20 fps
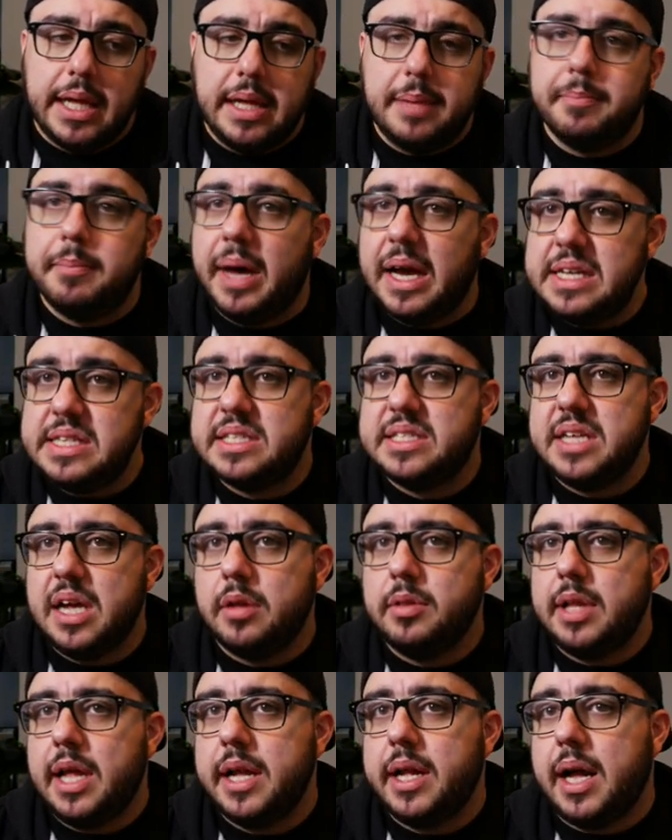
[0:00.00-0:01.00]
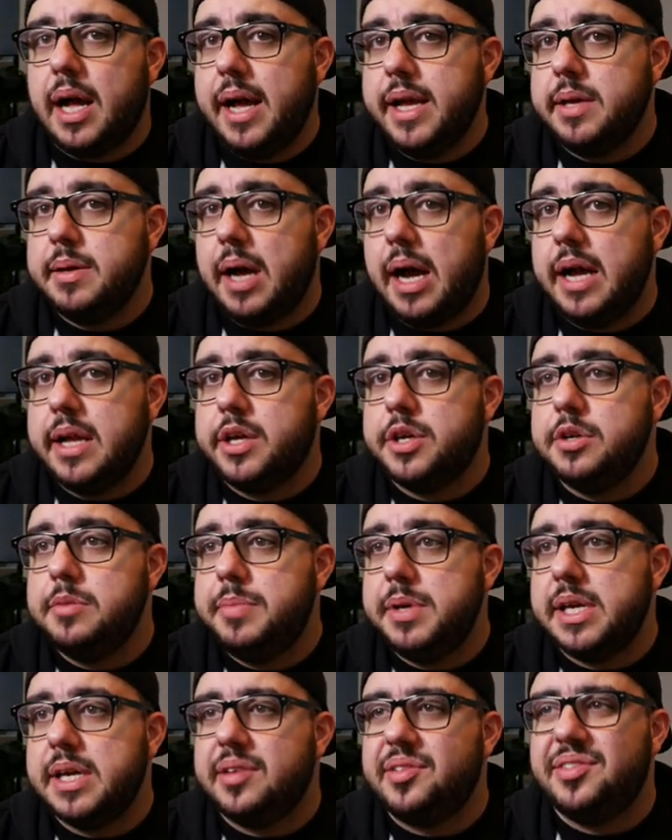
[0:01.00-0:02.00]
It might sound like I, I could
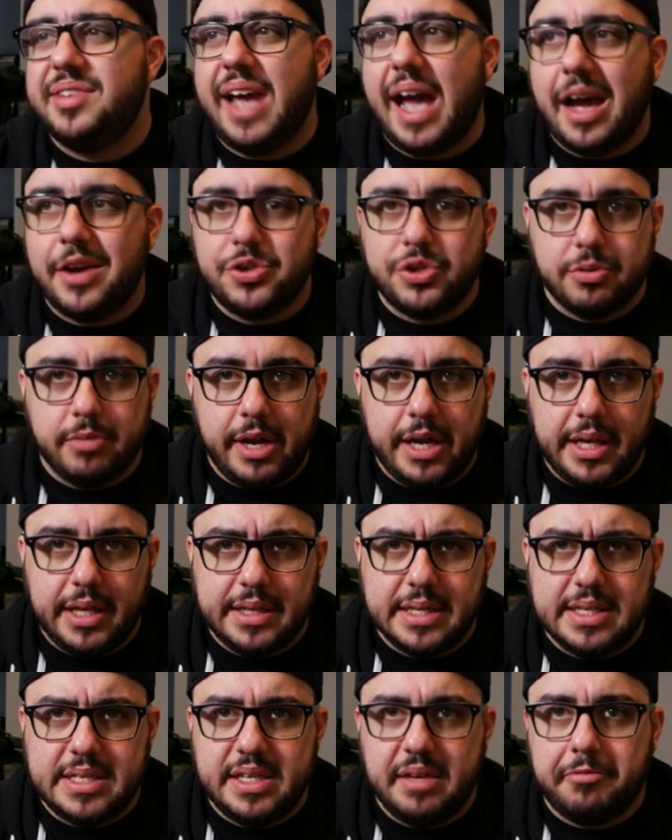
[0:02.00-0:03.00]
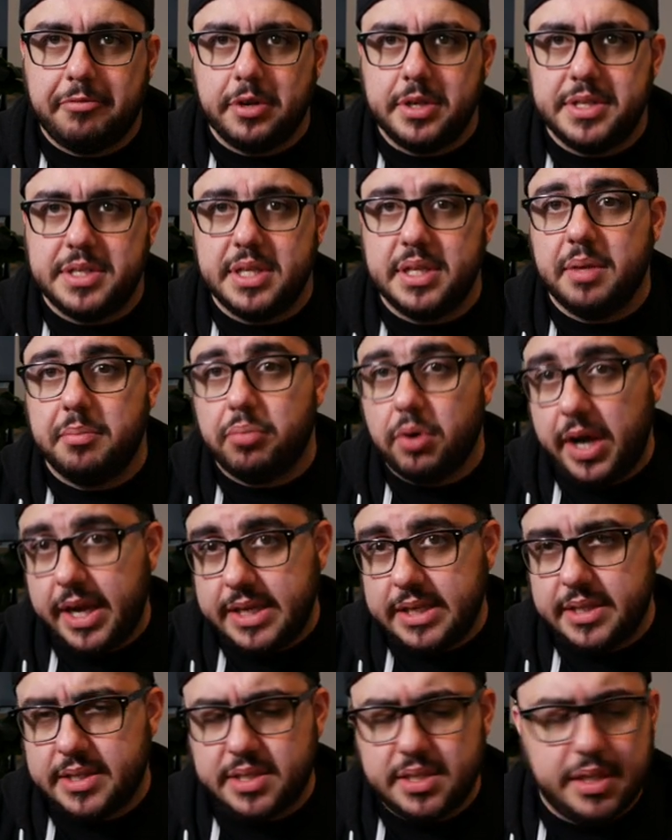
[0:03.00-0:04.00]
be exaggerating the difference in the
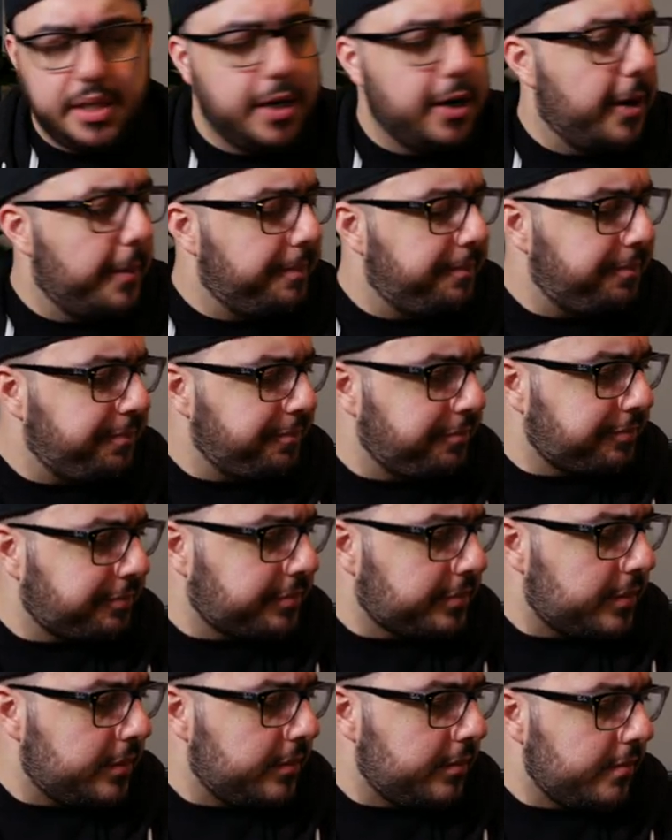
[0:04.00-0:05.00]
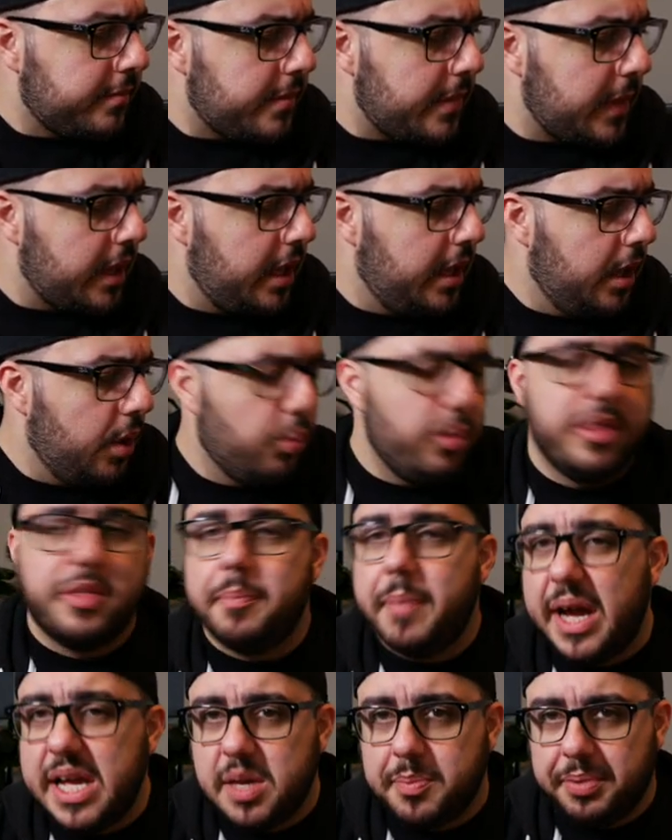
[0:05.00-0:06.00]
brightness here with
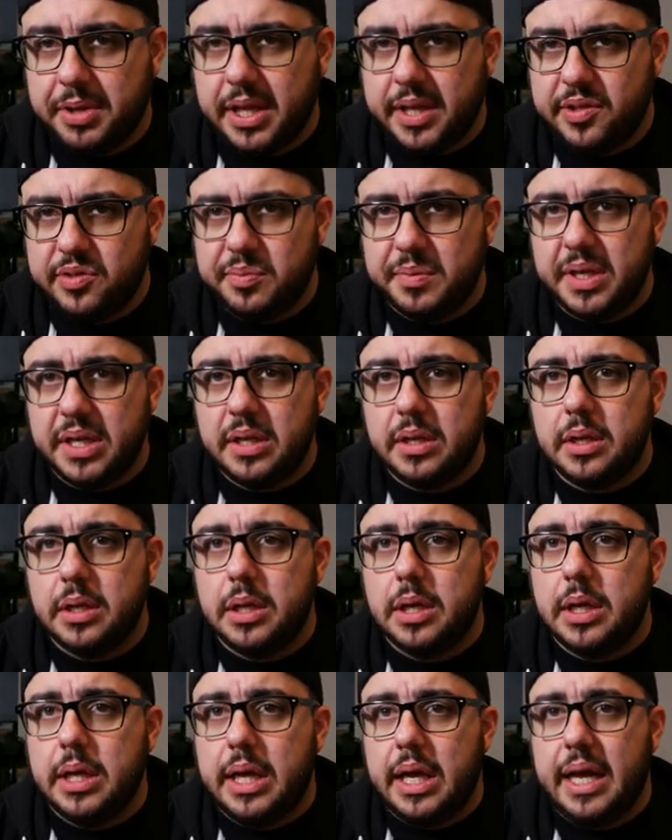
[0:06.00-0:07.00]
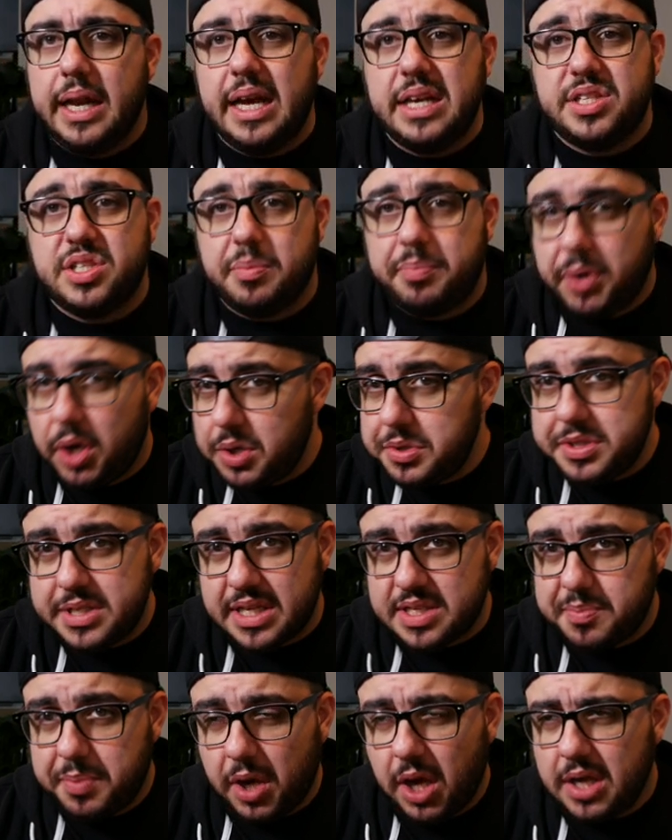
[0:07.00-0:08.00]
mic placement. And I suppose
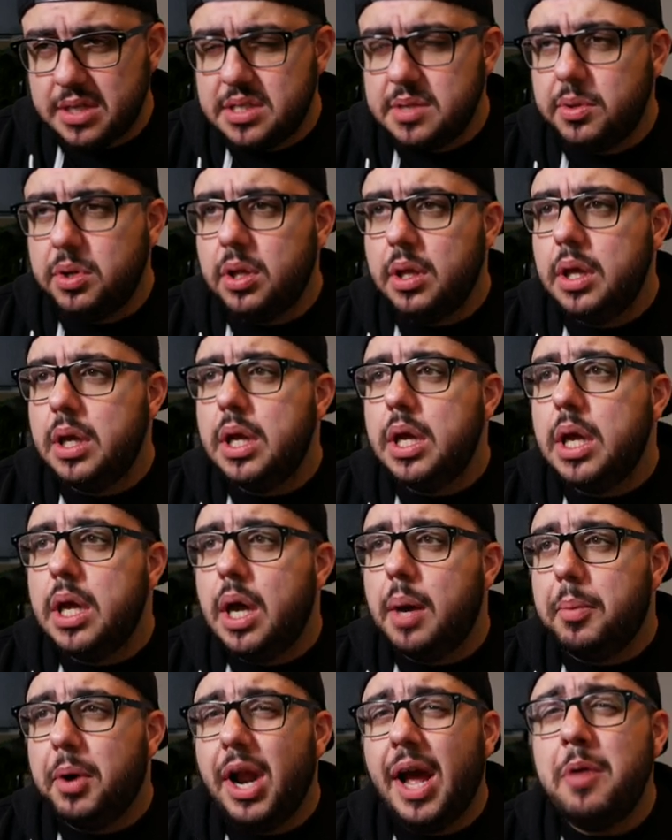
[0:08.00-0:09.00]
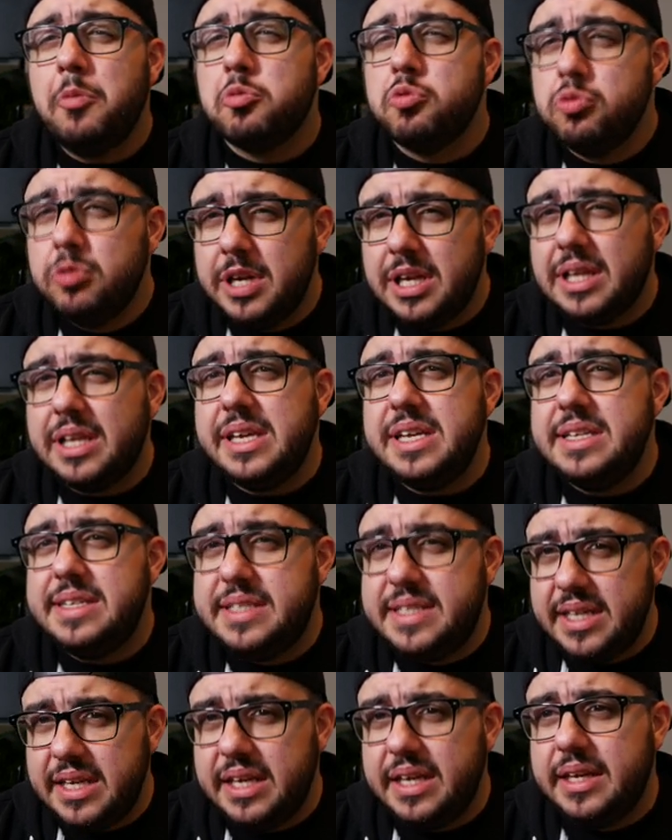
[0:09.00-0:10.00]
that's possible, but I really
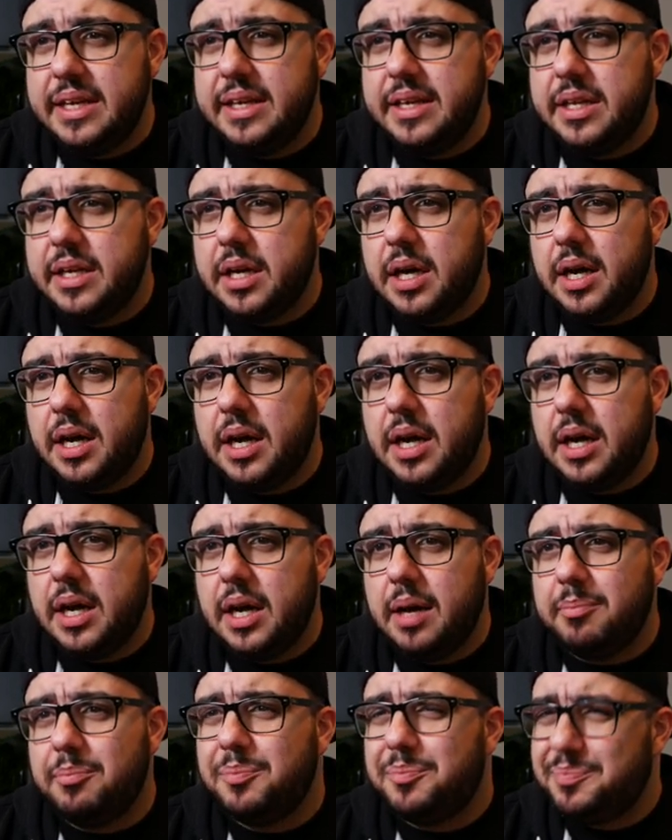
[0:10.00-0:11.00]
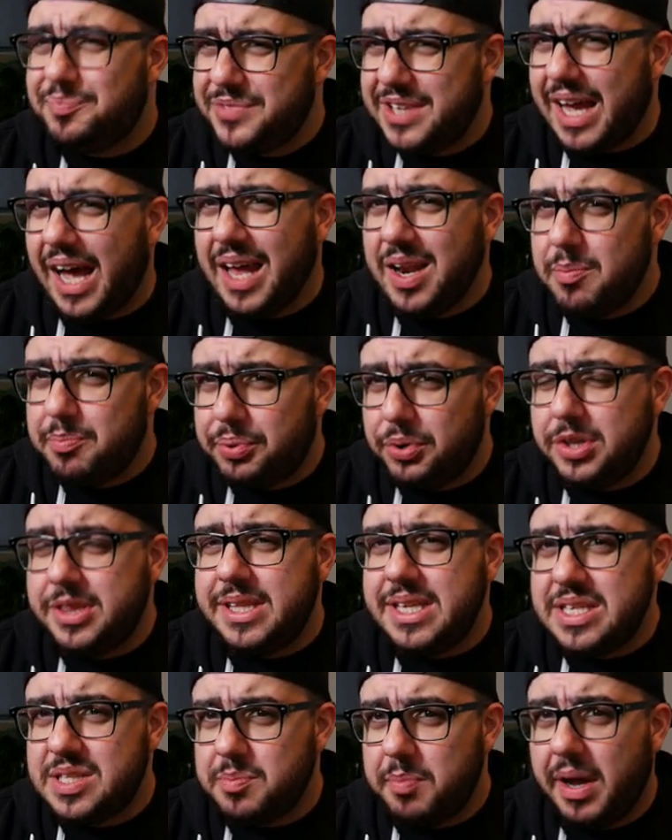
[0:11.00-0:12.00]
did uh, kind of put
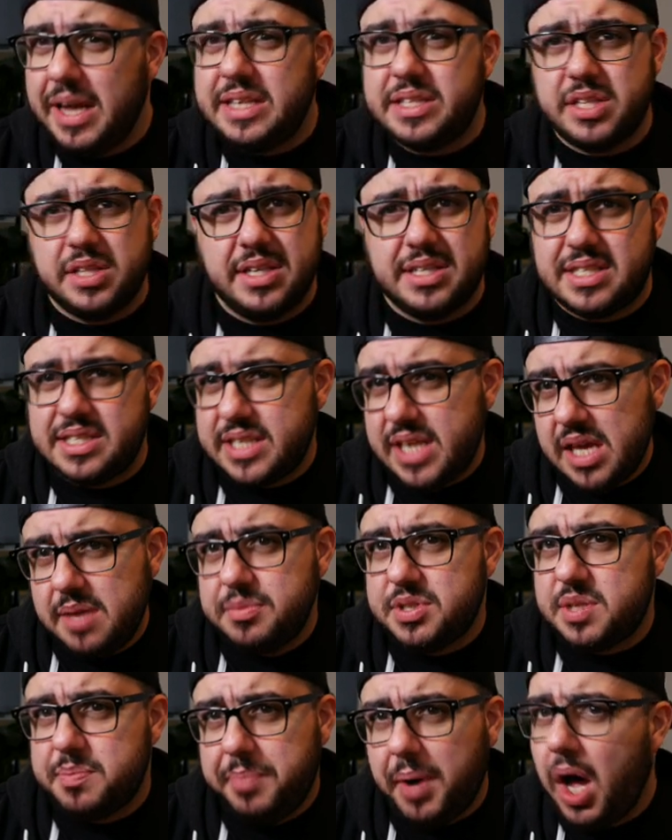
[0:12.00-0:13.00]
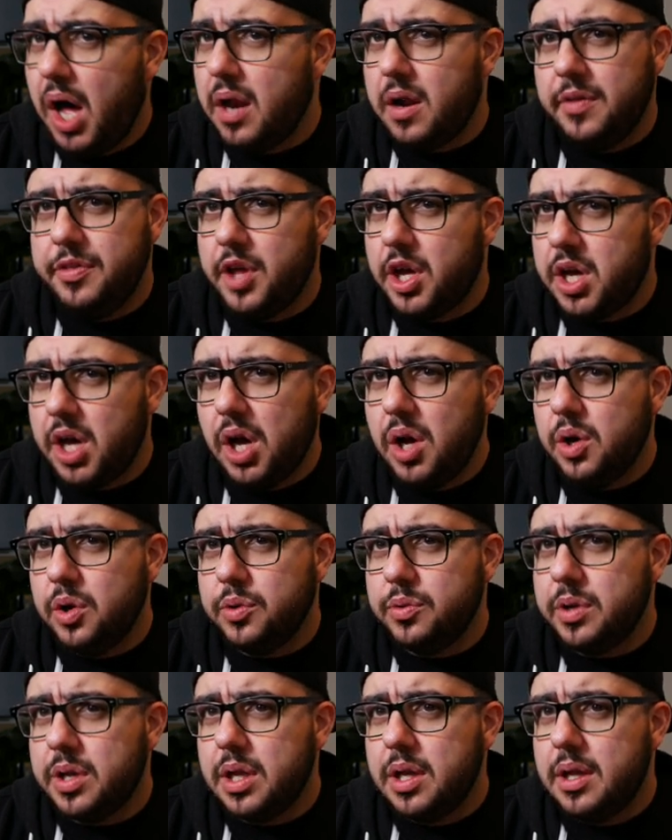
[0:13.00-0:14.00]
these mics in the same spot on the
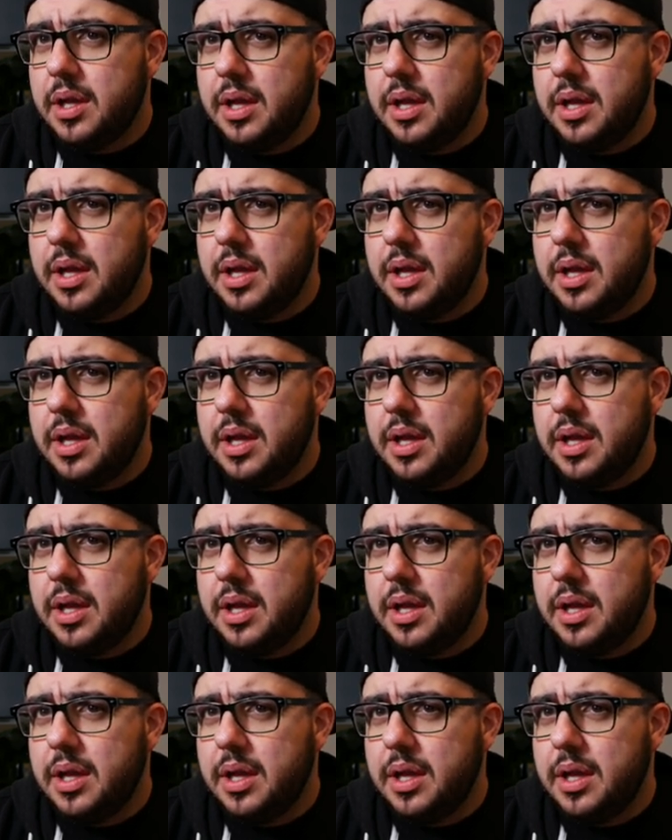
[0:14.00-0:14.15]
cone.